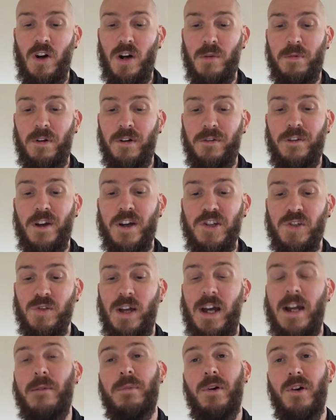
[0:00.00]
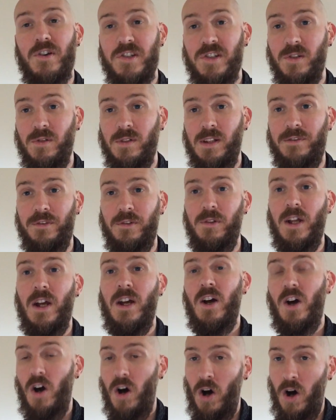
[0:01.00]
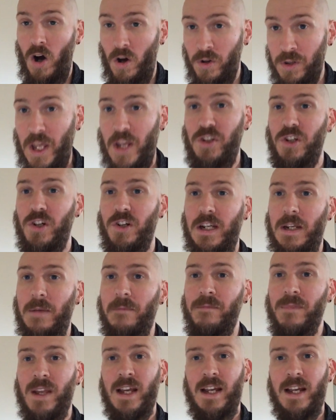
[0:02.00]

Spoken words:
on a professional and a personal level on their journey.